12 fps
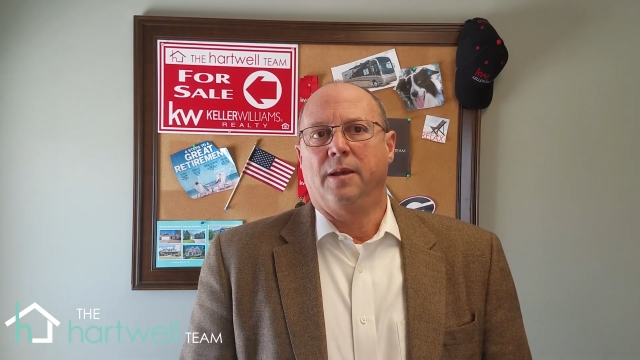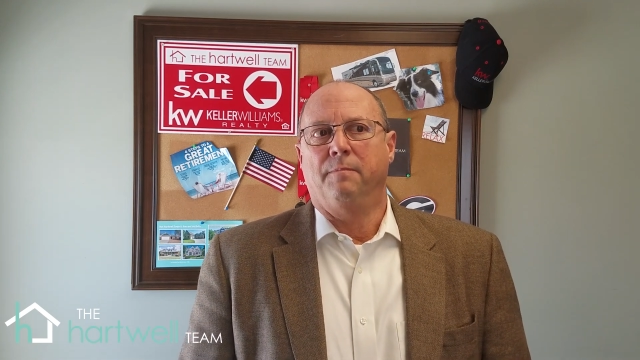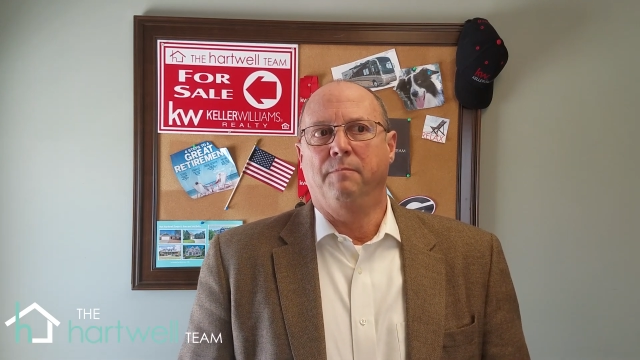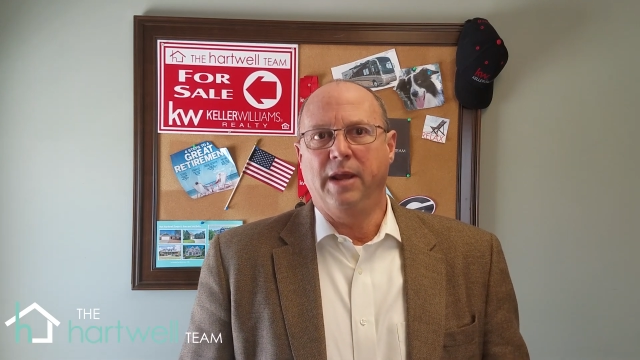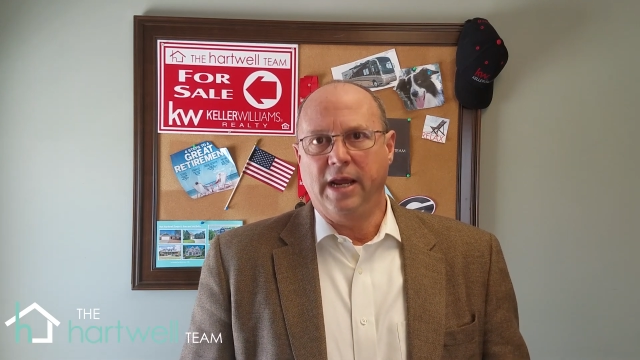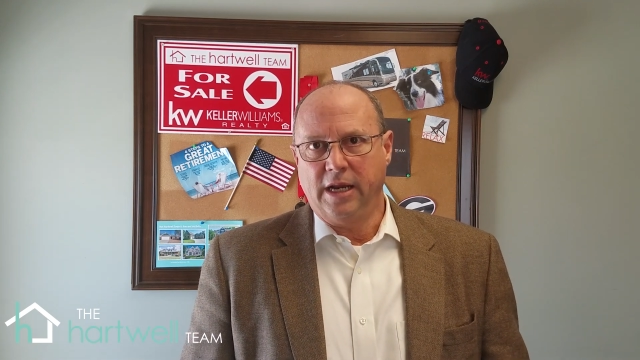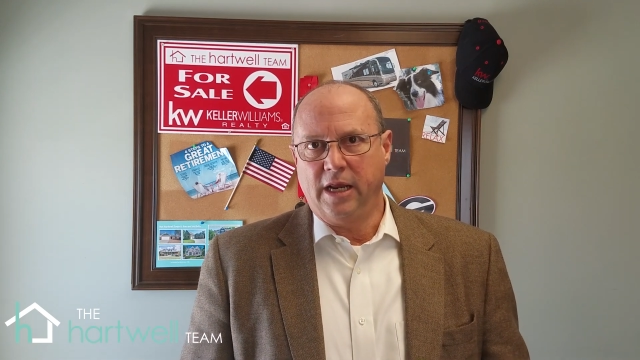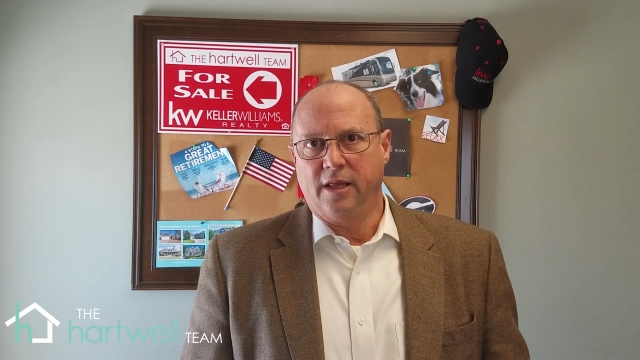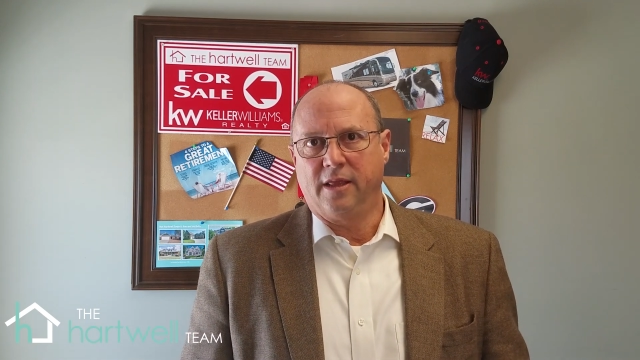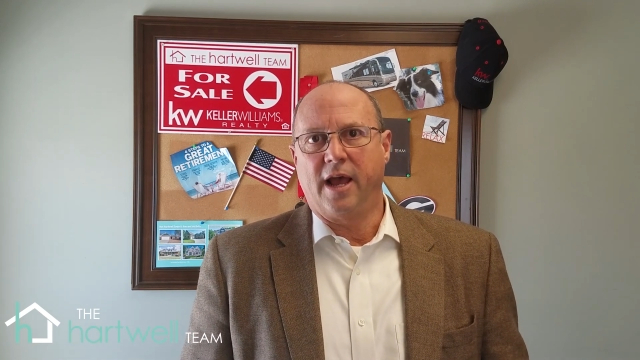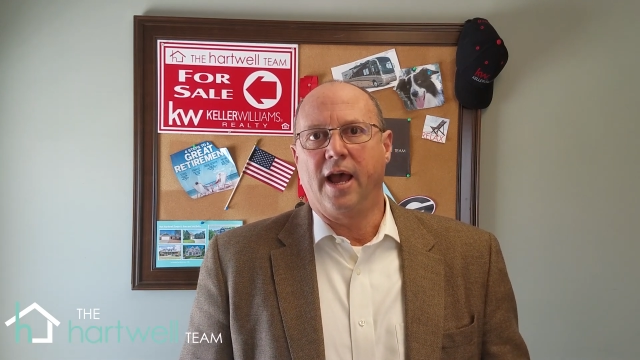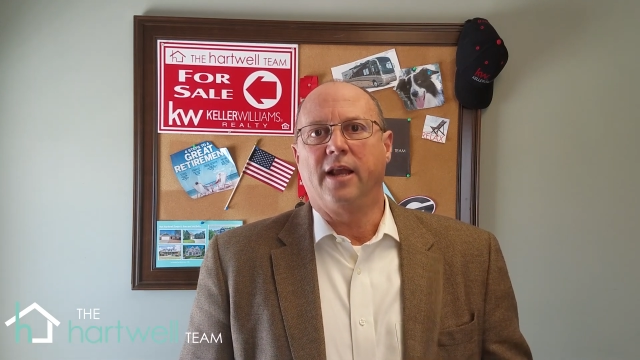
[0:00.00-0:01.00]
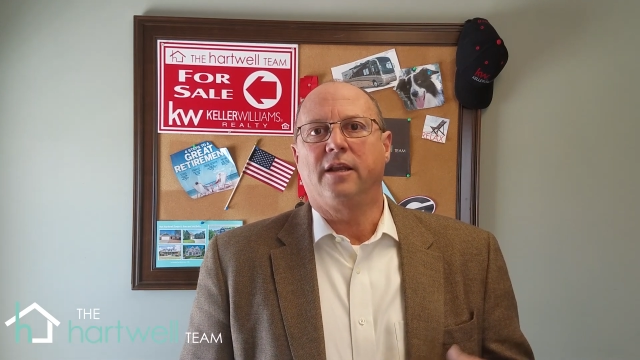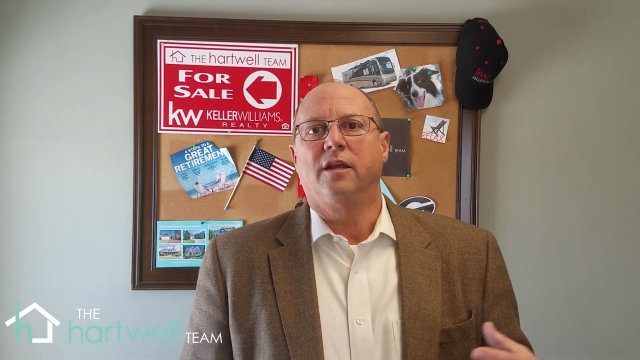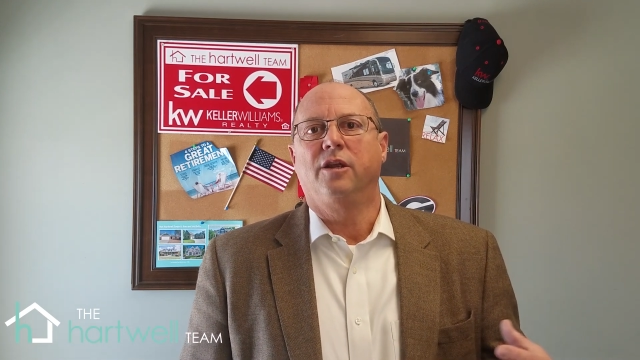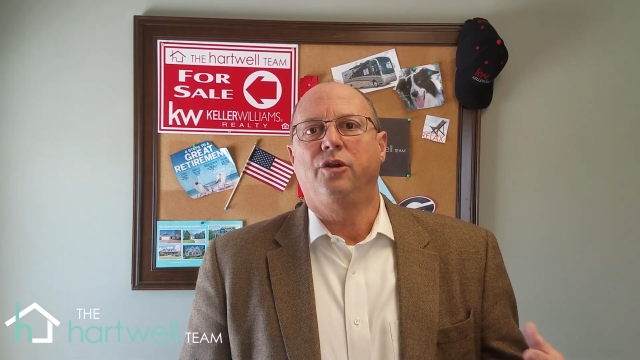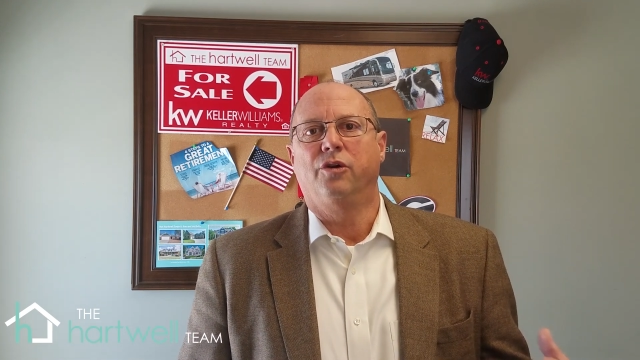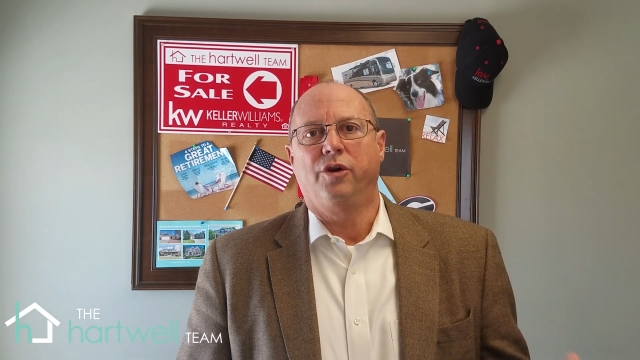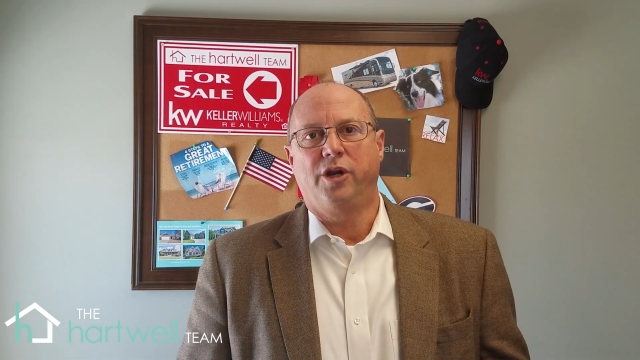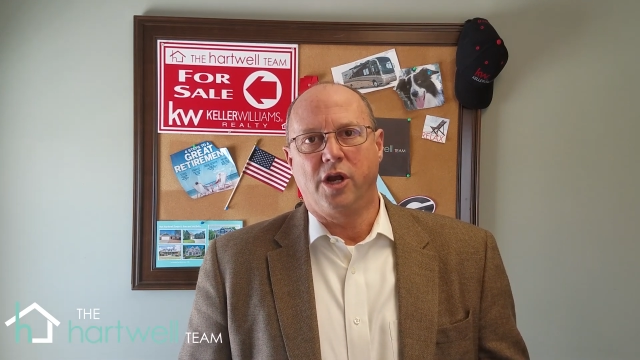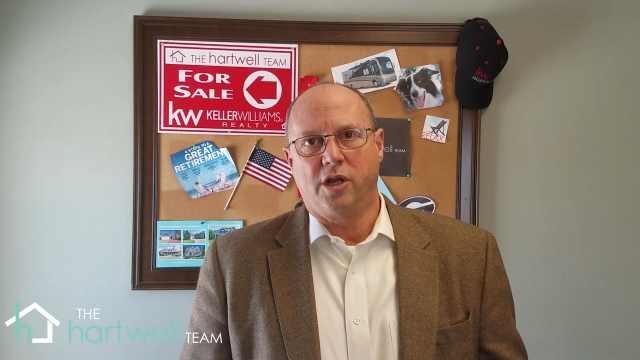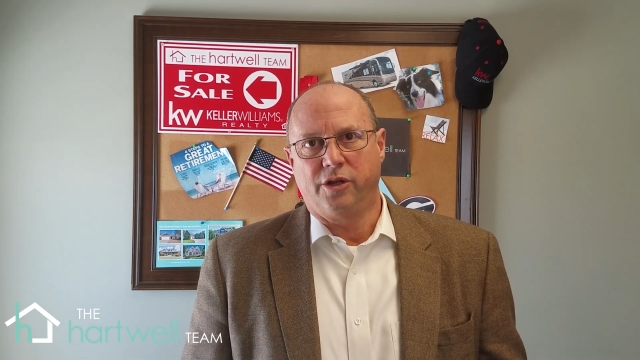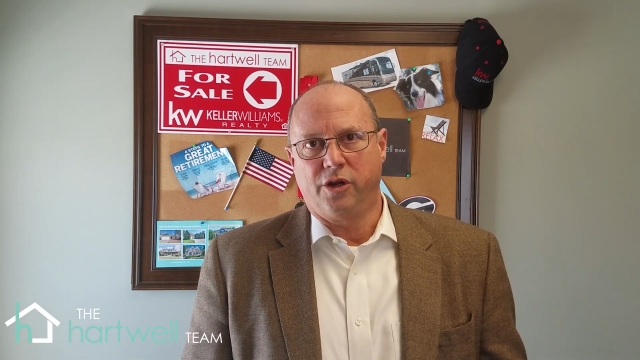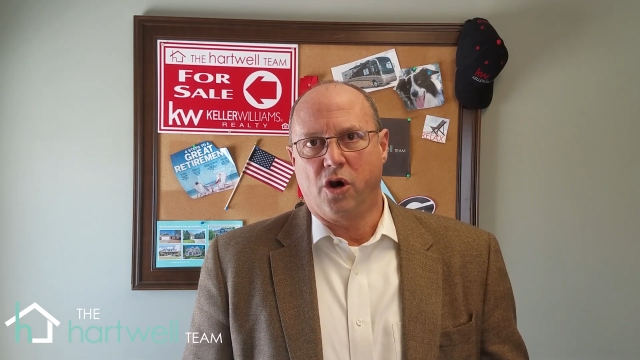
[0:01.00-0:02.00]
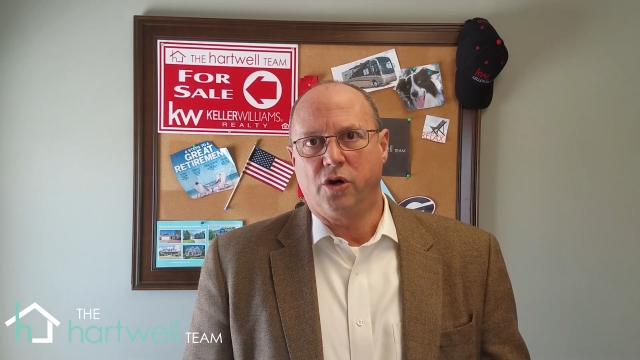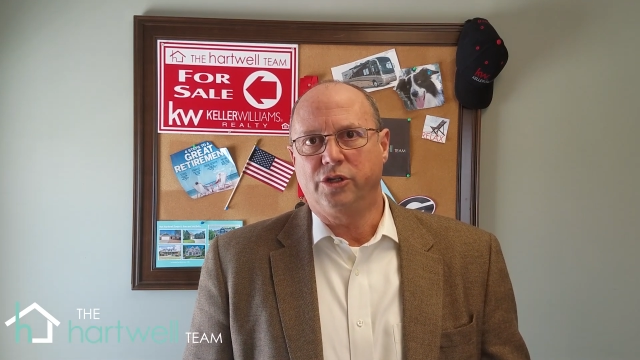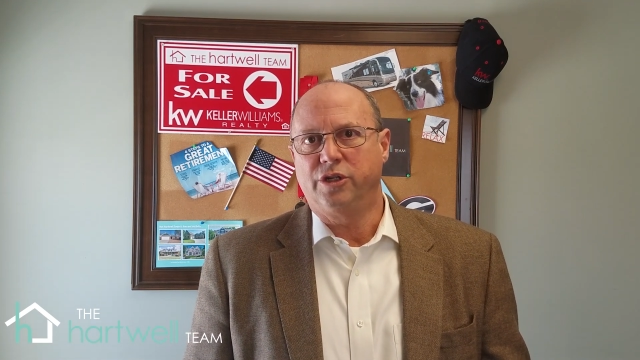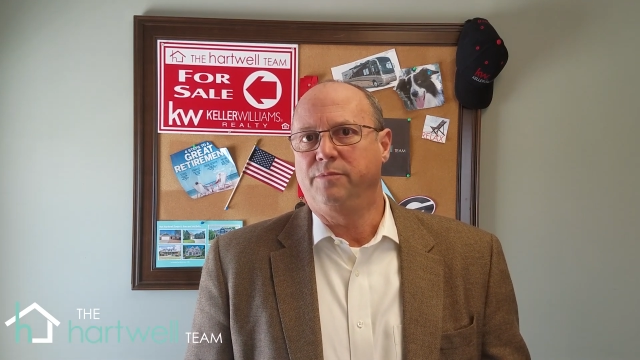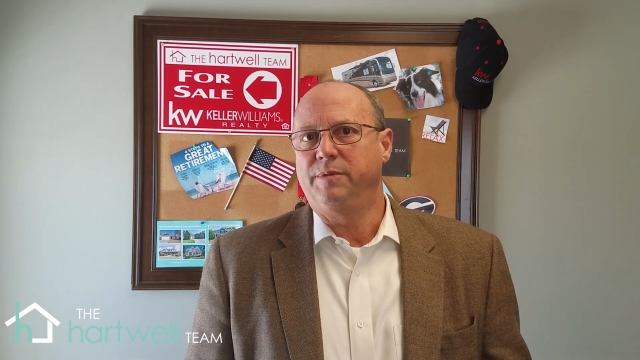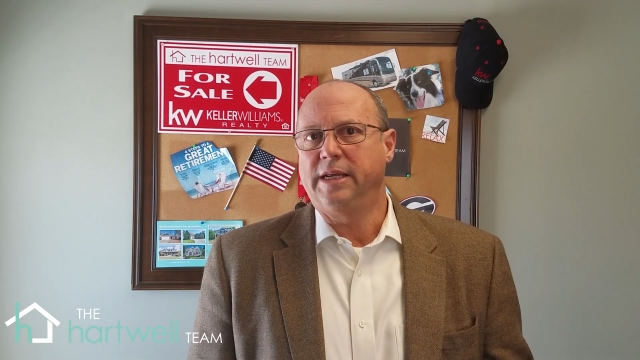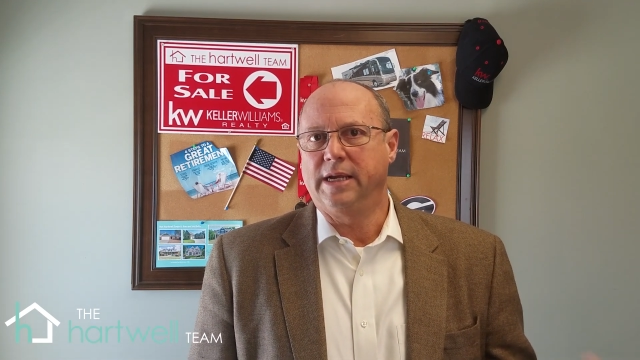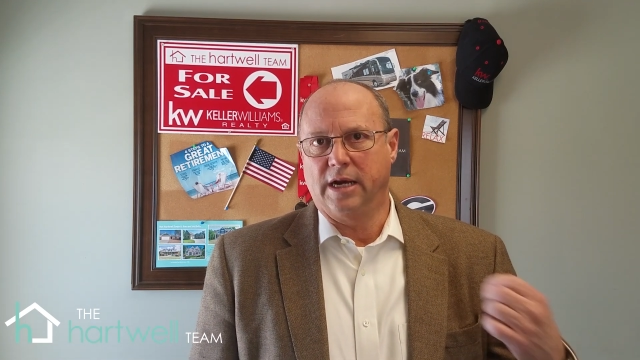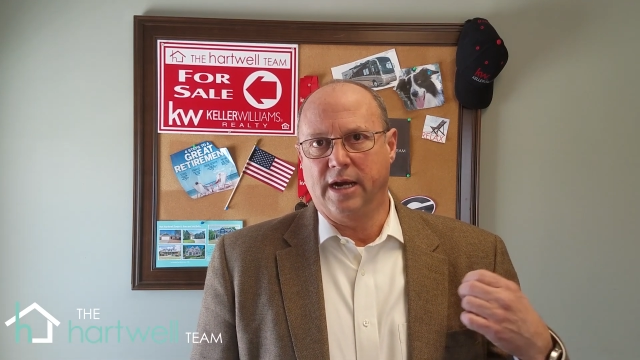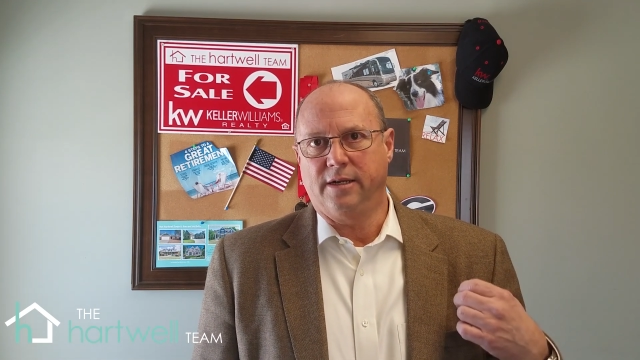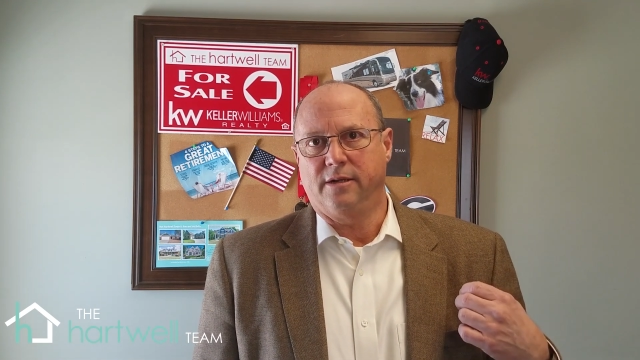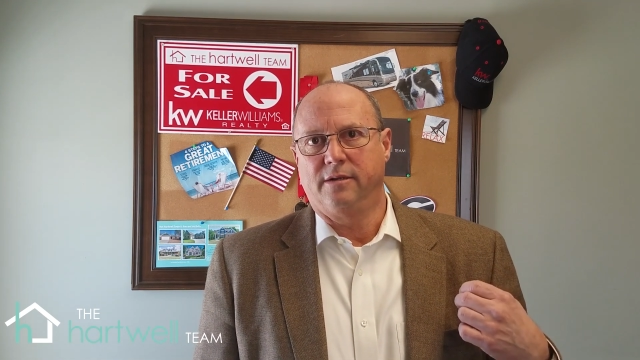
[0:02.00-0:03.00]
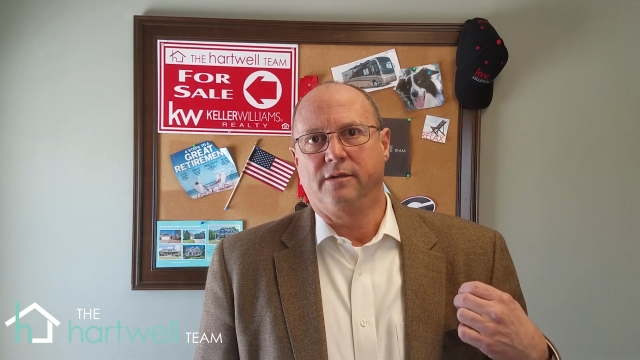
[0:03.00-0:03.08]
meaning that your yard should be cut.